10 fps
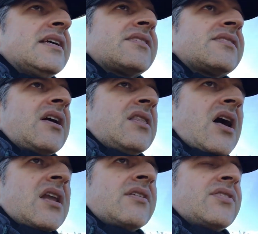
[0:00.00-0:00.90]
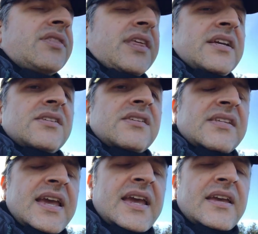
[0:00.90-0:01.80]
has a lot of good things to
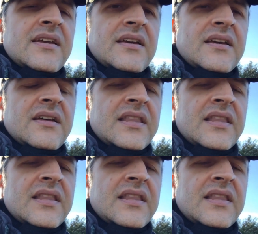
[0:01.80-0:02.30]
say